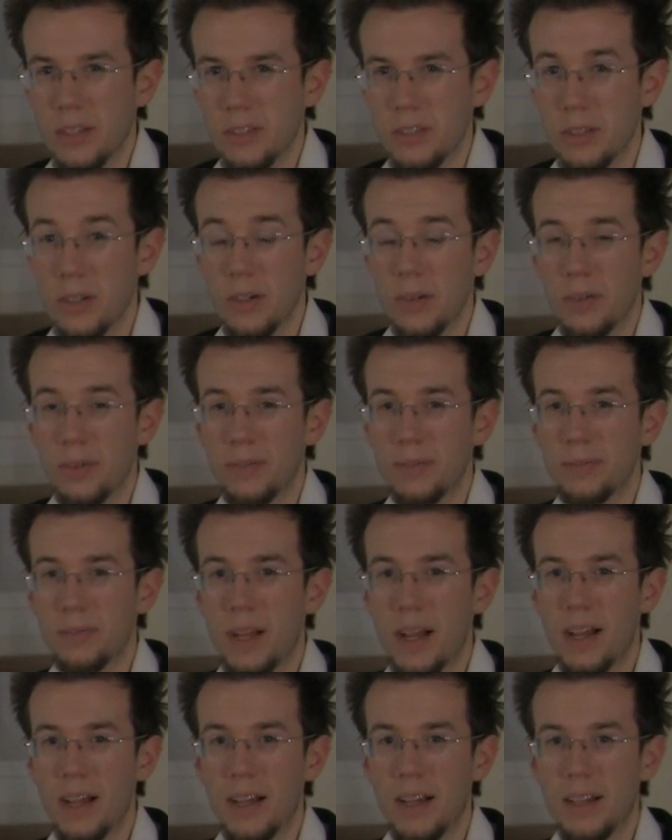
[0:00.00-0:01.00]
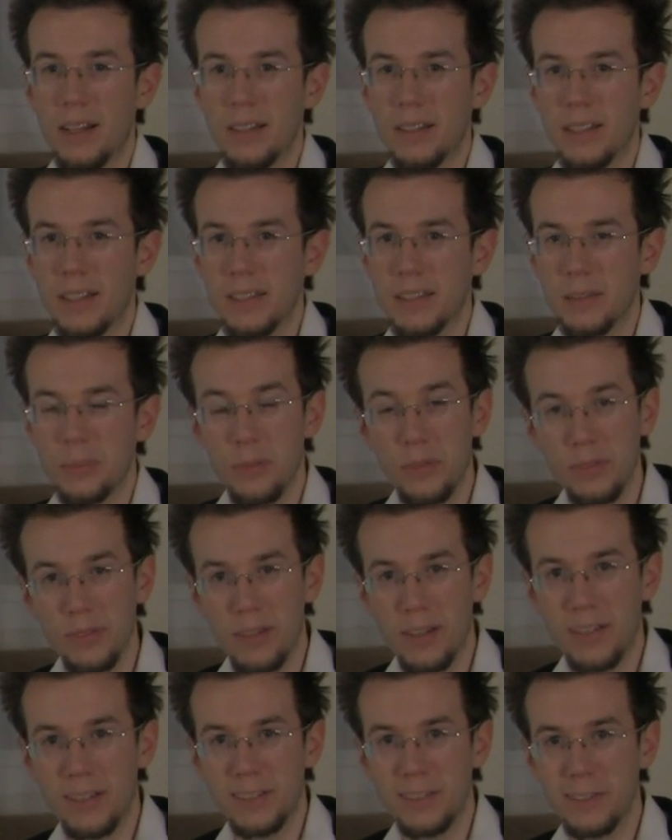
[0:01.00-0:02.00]
So, let's move
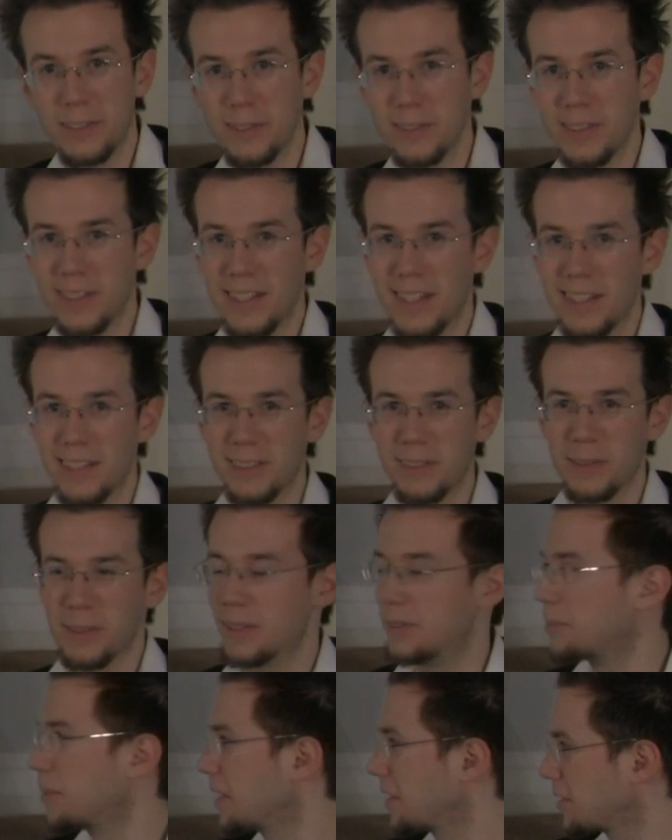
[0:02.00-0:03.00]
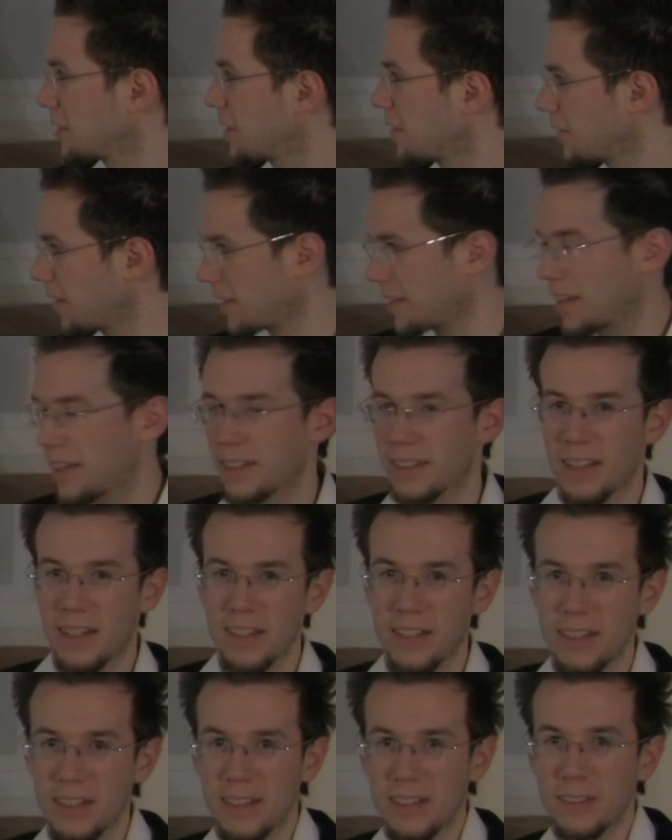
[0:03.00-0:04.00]
along to the next one. Make sure you write that
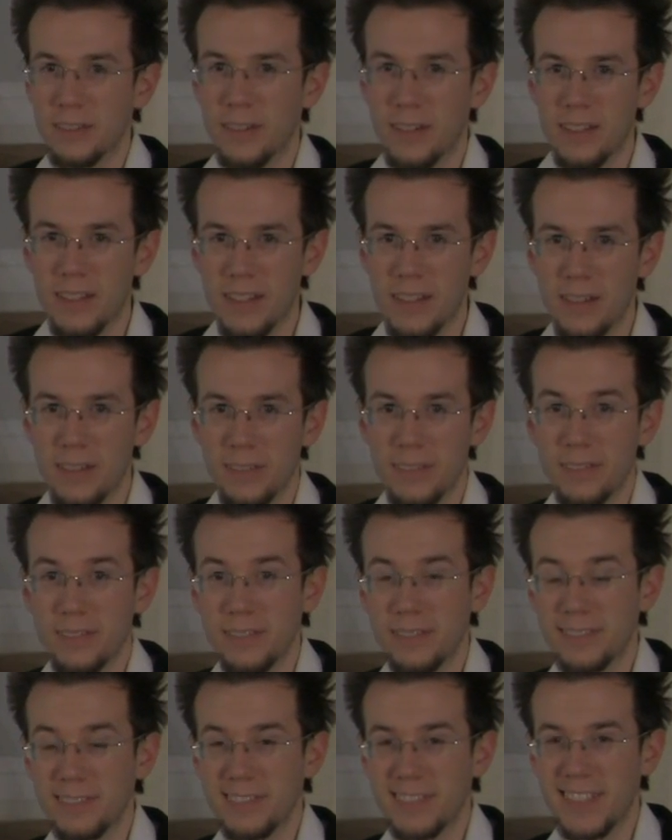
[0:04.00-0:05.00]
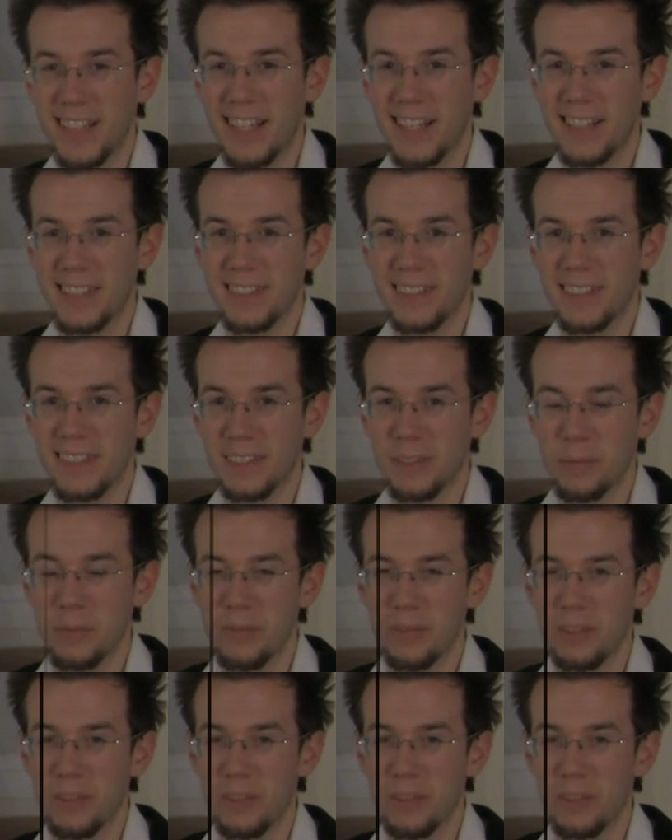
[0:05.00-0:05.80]
down and draw that out. Okay, let's